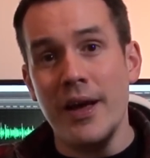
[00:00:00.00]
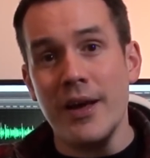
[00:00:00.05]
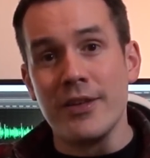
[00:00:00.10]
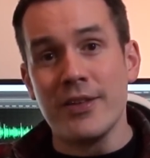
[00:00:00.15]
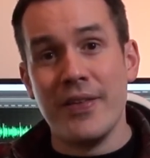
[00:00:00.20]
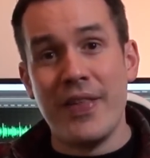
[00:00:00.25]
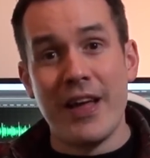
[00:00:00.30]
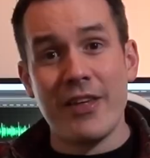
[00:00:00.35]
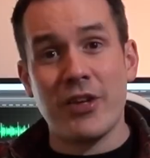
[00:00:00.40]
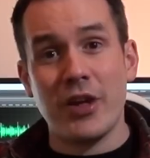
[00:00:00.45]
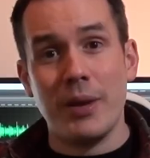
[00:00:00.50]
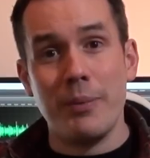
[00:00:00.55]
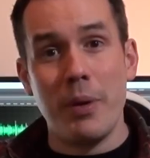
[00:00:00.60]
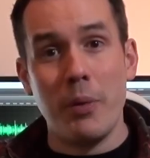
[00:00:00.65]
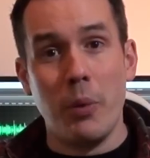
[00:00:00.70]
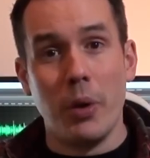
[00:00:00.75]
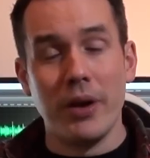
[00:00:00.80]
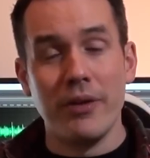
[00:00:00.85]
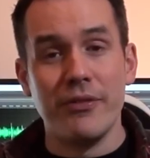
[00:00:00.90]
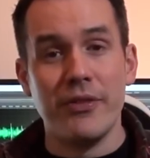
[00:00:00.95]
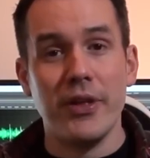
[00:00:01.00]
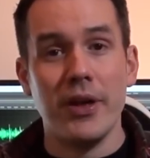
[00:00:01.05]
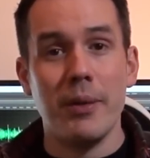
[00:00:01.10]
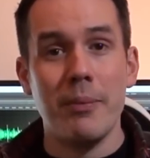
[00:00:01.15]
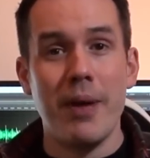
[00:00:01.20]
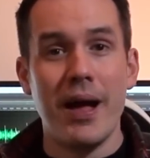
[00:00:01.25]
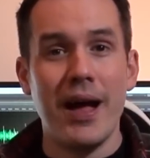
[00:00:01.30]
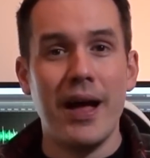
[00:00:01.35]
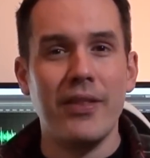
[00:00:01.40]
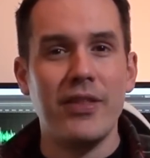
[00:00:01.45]
So that's going to be one of
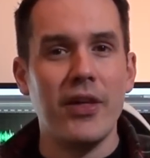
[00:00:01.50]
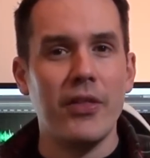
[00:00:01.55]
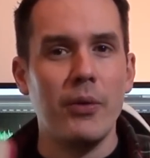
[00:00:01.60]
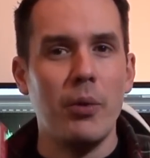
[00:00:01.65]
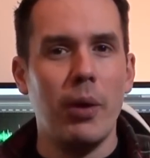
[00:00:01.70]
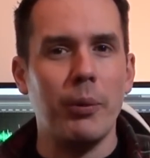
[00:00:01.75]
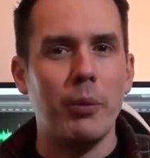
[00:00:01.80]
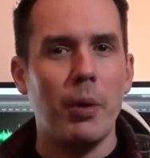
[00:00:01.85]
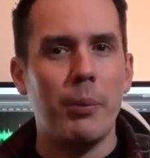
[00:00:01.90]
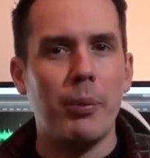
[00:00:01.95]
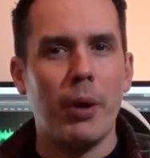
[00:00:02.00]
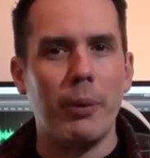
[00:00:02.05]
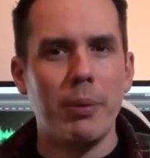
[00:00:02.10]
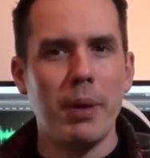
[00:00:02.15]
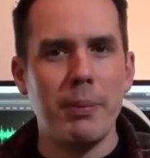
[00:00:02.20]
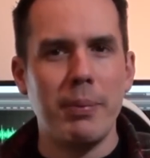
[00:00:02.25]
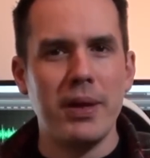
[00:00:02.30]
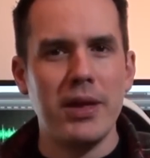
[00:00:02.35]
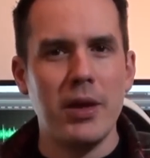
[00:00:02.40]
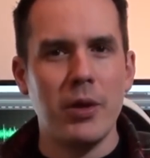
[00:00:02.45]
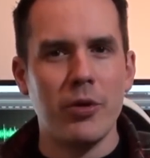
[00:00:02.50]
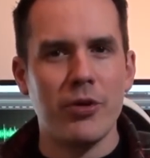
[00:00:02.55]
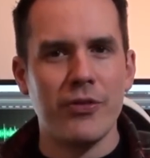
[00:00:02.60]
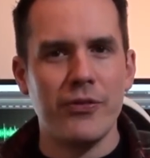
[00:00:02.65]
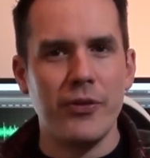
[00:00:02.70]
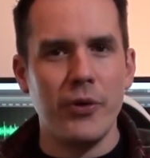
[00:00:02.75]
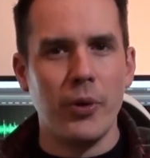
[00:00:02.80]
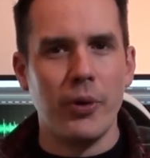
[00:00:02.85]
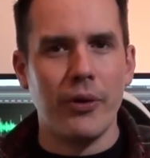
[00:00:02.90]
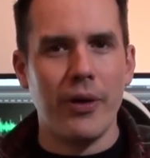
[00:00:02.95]
them. Uh, the other one will probably be used
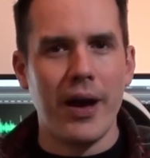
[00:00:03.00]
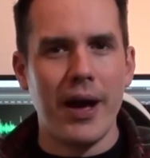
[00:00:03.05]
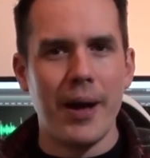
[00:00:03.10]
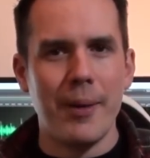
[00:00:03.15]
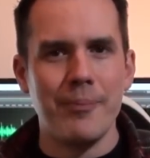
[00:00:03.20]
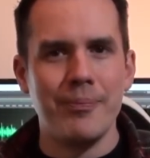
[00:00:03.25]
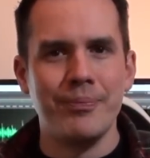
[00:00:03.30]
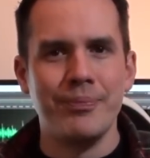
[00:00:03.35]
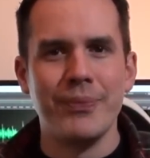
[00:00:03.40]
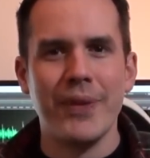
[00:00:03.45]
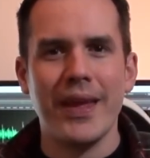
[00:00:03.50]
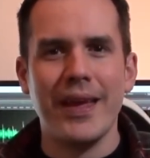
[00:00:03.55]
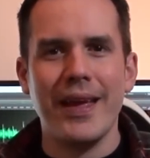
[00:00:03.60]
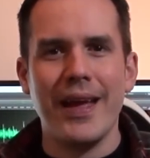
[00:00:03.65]
for um,